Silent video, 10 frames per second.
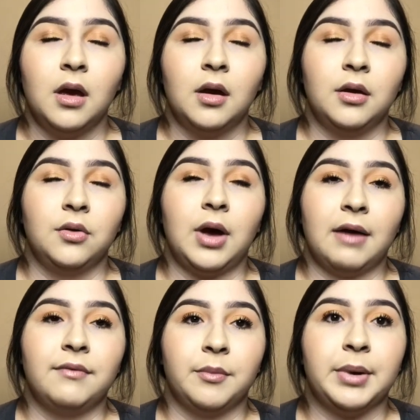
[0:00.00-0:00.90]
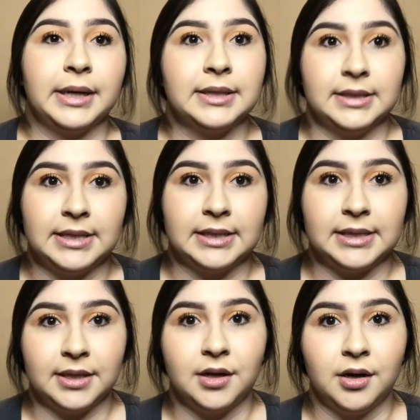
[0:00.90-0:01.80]
you have the pregnancy test
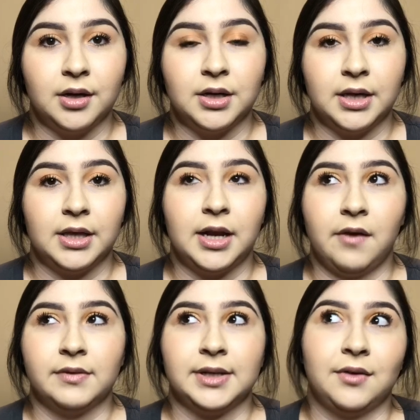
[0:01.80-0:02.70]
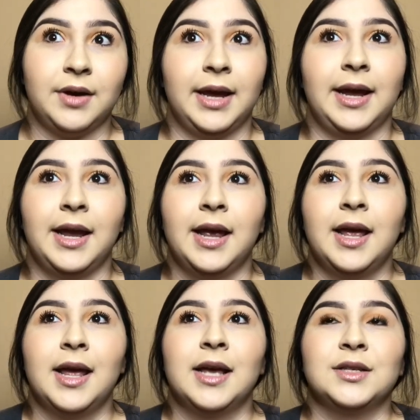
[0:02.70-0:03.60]
in there. And then I was like, okay.
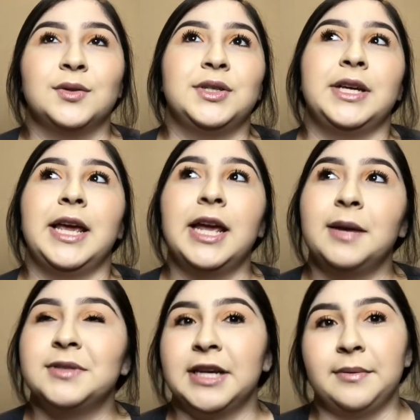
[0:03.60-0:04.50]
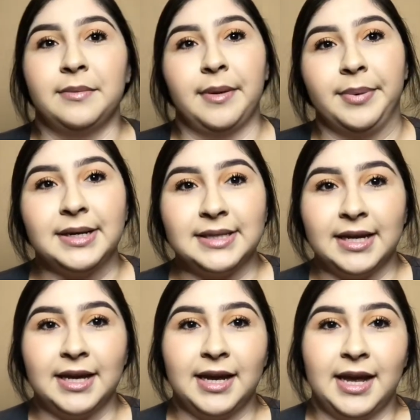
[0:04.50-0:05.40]
So she came, she gave me my
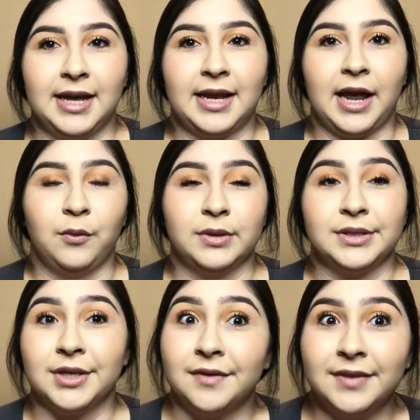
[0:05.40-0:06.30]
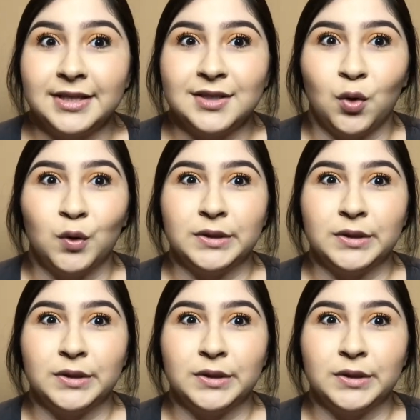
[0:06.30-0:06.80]
present, and I was nervous the whole